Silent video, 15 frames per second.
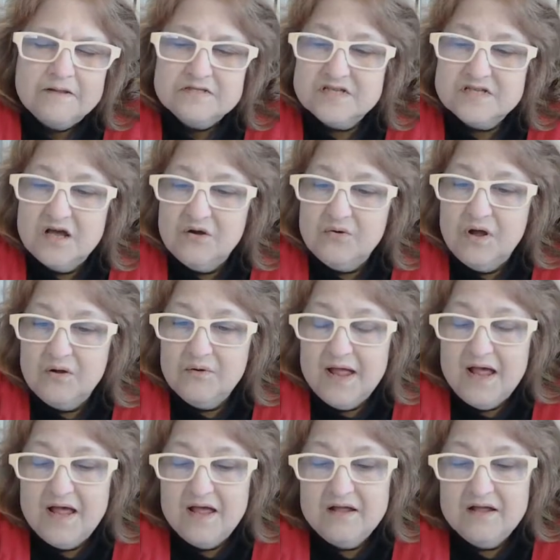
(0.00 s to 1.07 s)
So,
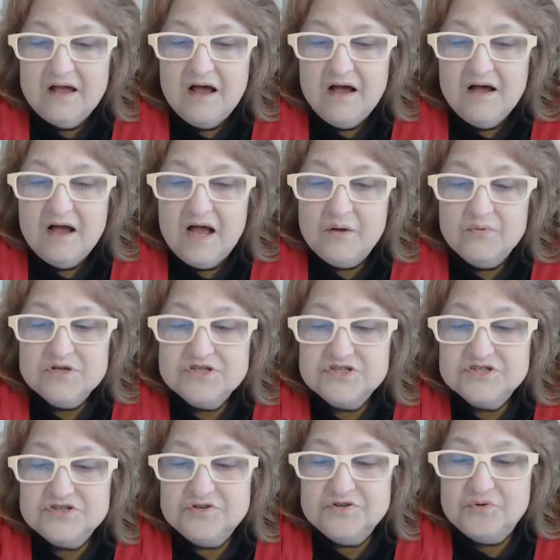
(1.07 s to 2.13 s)
okay, I
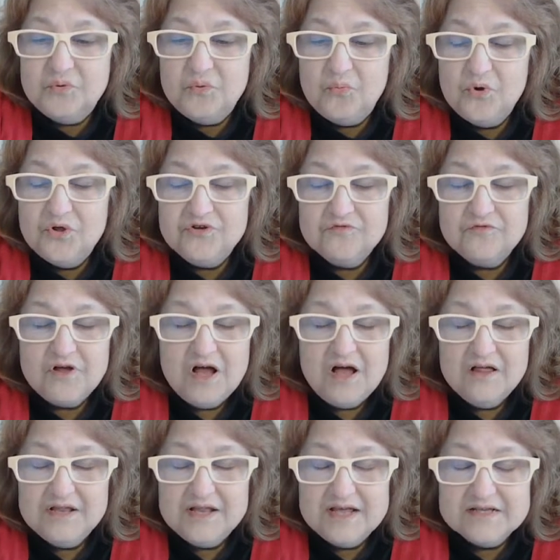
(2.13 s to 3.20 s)
wish you wonderful
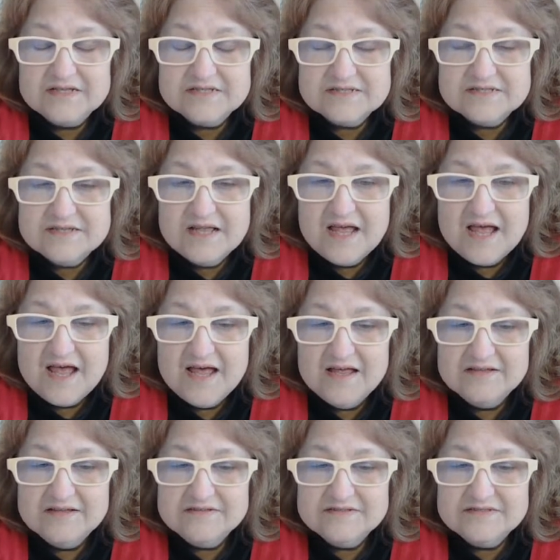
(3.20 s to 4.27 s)
holidays.
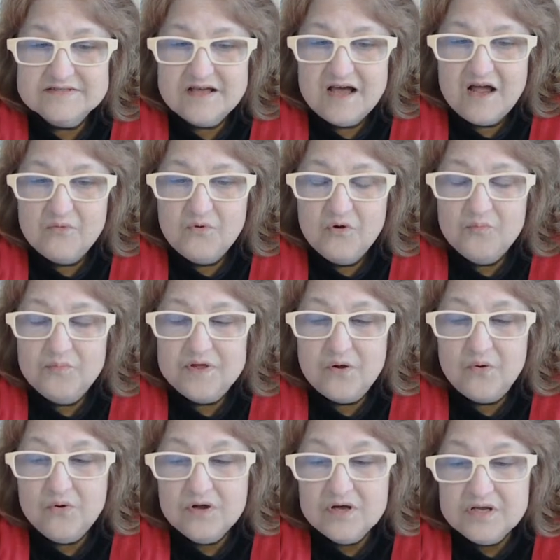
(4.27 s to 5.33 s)
And I won't be
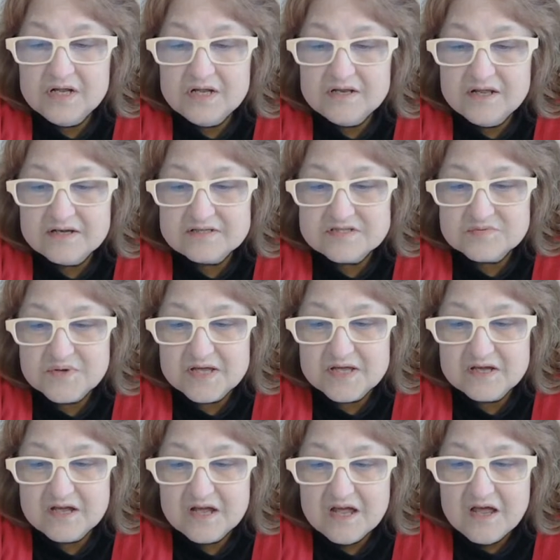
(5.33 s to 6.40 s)
on next
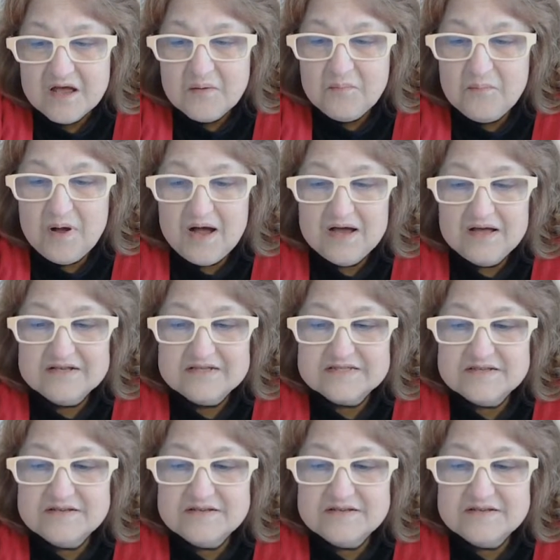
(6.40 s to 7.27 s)
week, but